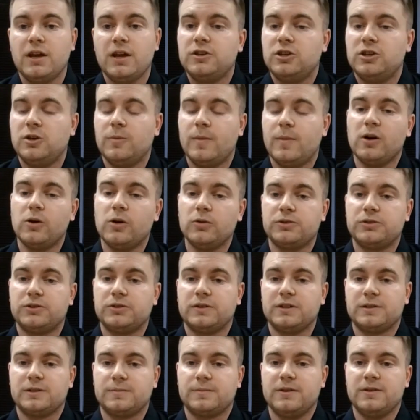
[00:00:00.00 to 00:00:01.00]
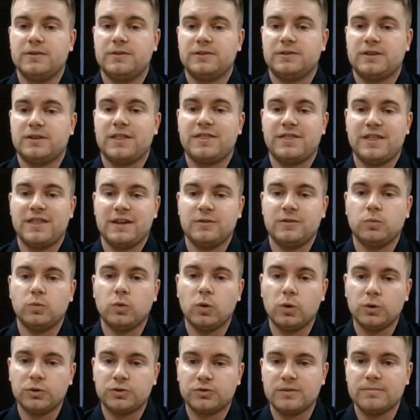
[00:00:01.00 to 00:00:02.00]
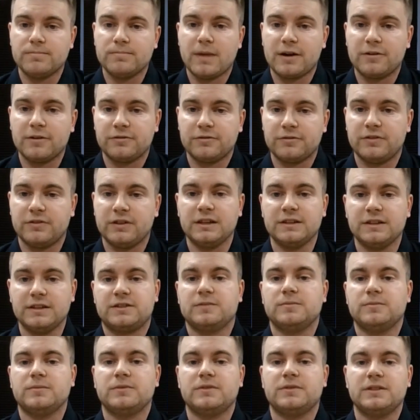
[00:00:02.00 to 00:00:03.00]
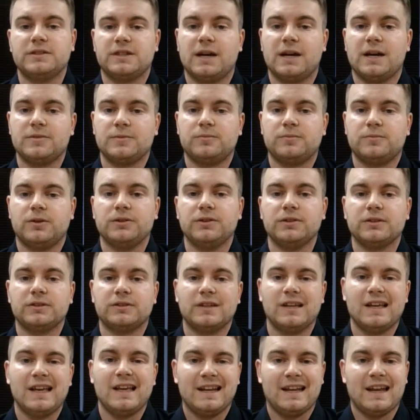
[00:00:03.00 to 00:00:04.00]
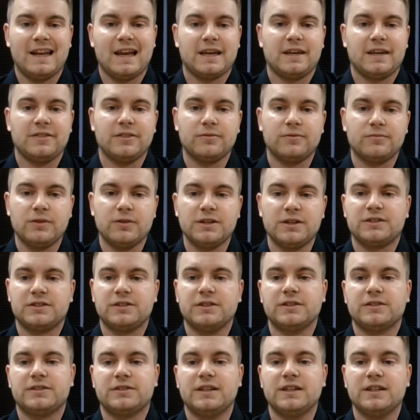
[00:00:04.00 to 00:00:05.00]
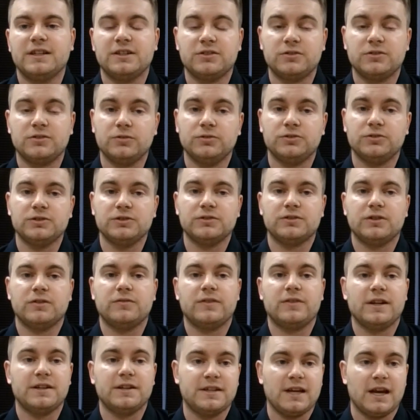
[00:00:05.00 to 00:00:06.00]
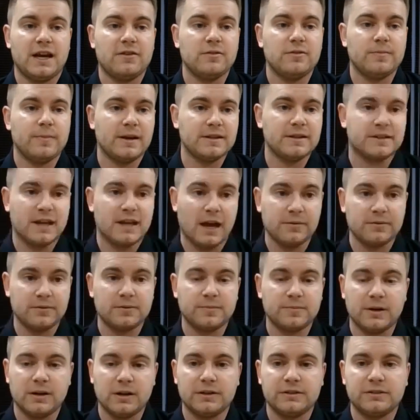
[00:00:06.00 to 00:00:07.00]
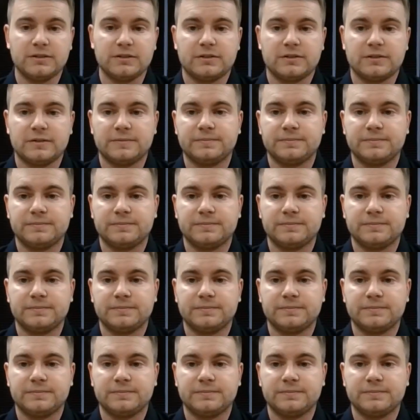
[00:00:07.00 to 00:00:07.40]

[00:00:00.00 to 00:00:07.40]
You may also experience a thin, watery mouthfeel in some of these types of products, lacking the richness and indulgence of their dairy-based counterparts.